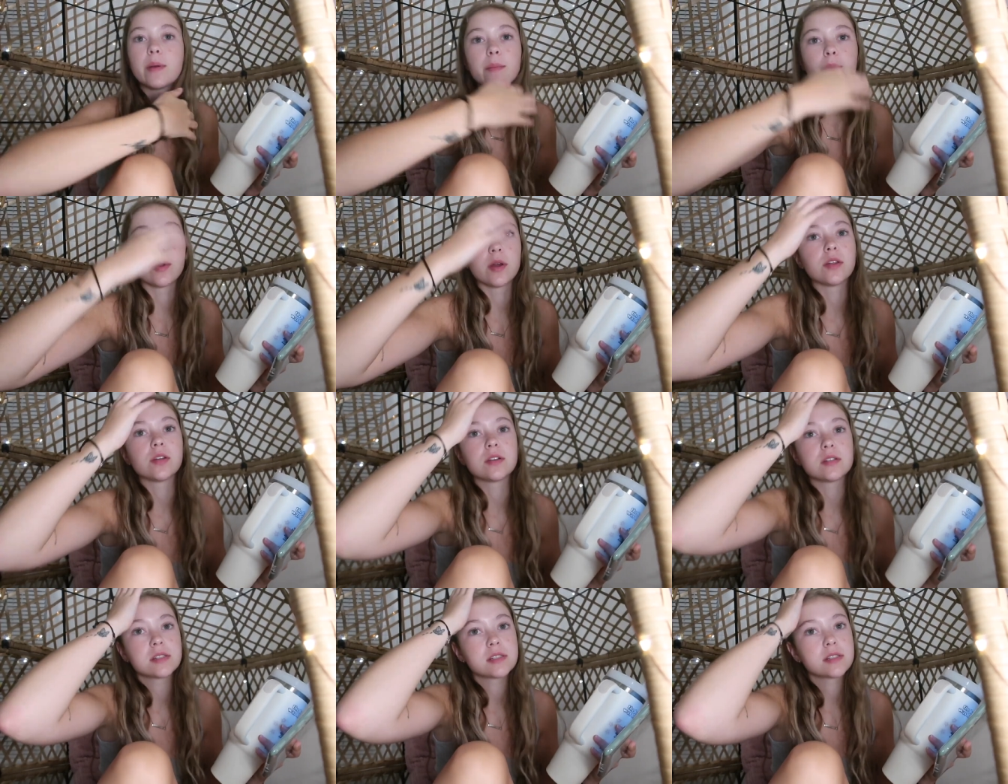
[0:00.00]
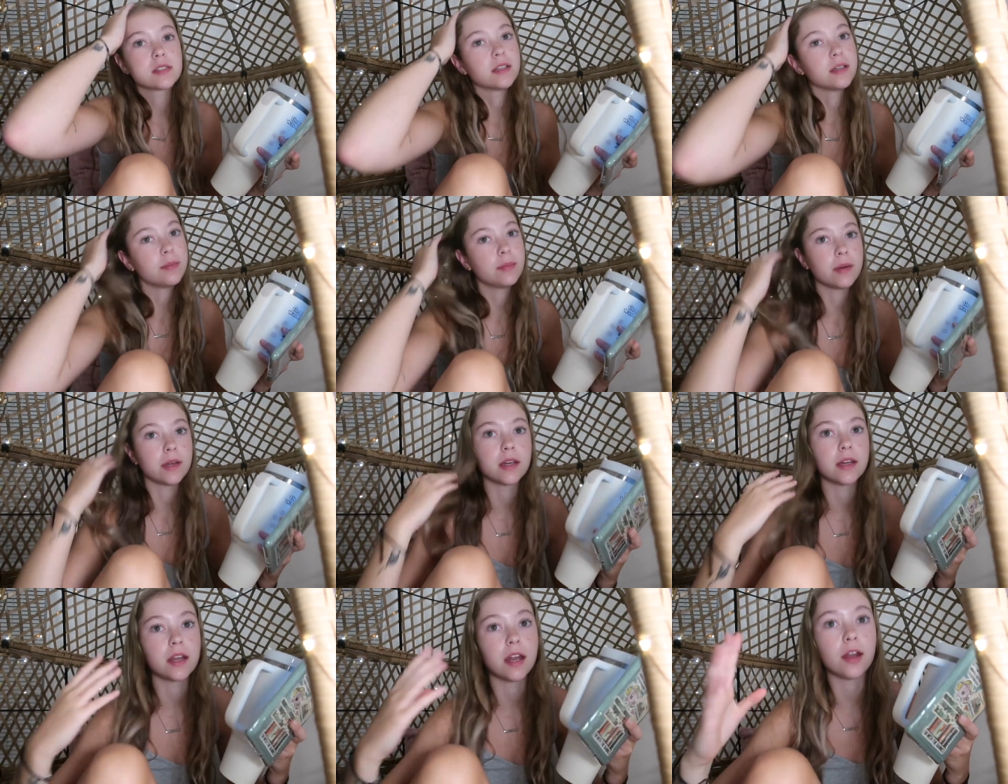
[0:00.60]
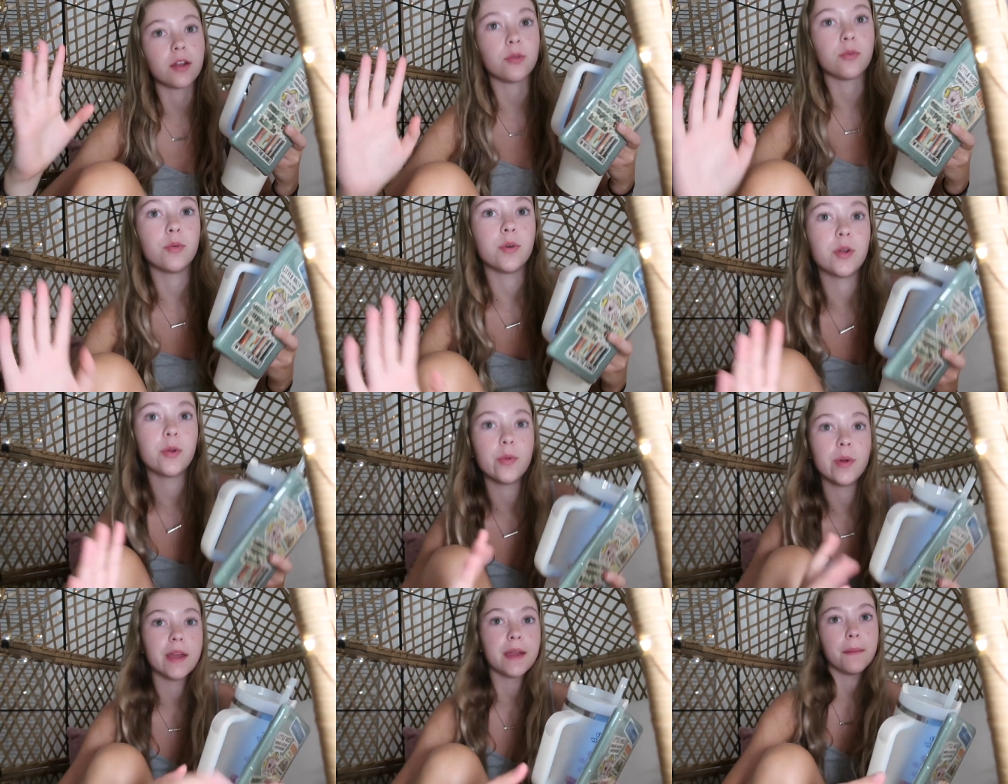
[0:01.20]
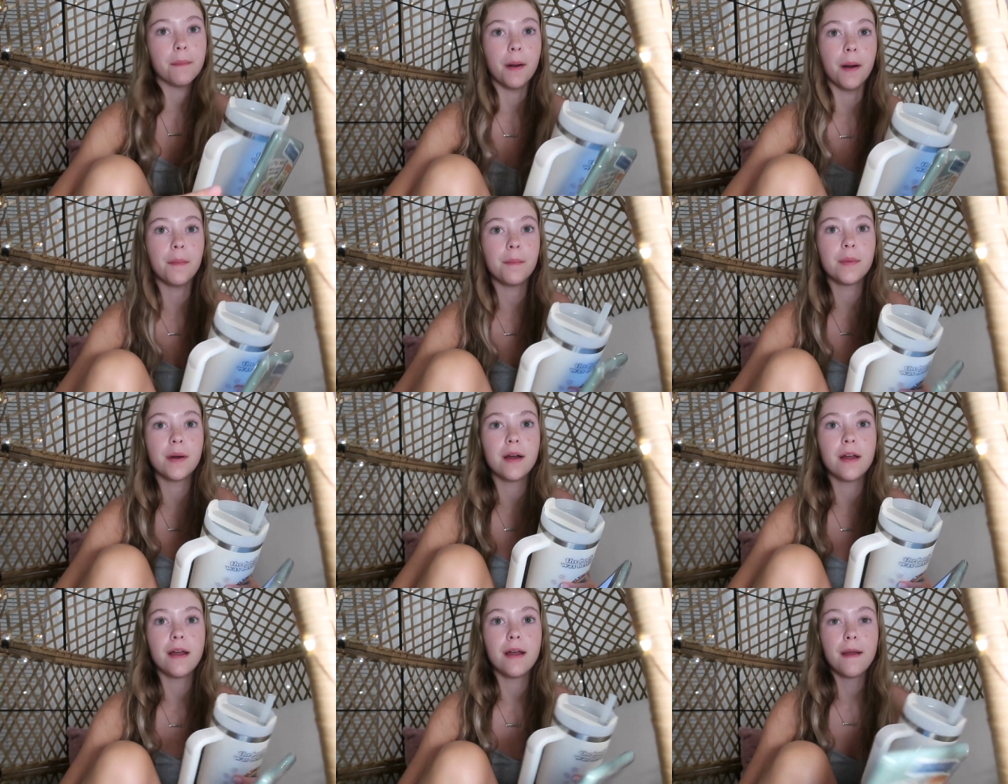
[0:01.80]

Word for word: my brother's sleeping and I don't want to wake him up.